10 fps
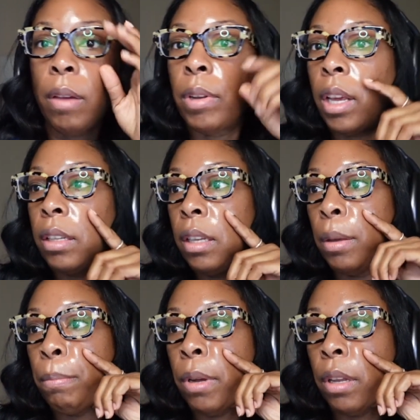have like a
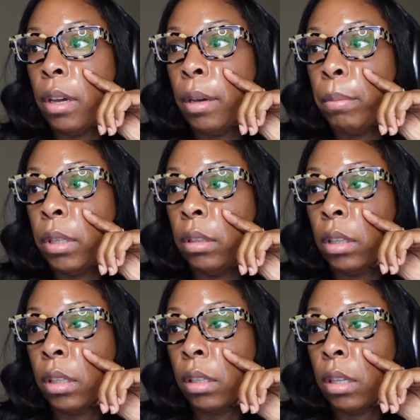team pull up
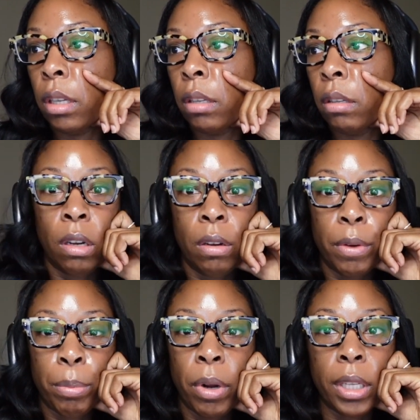just to go
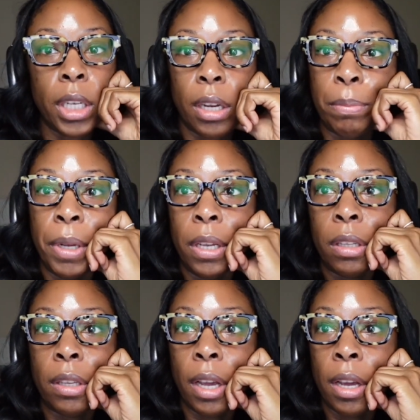over project
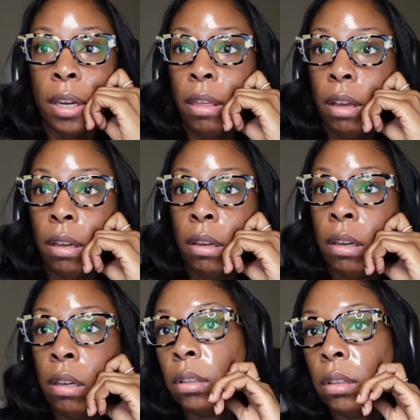updates, that kind of thing.
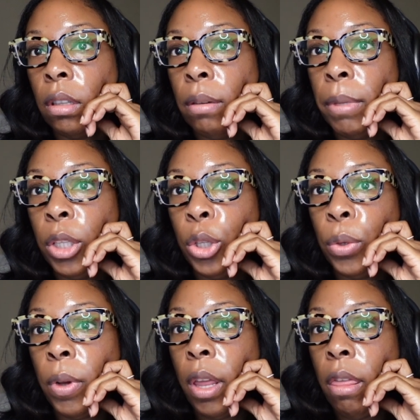So let me
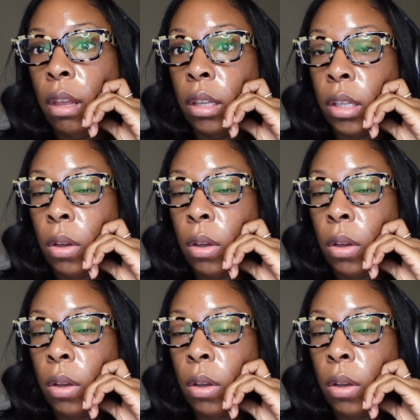join this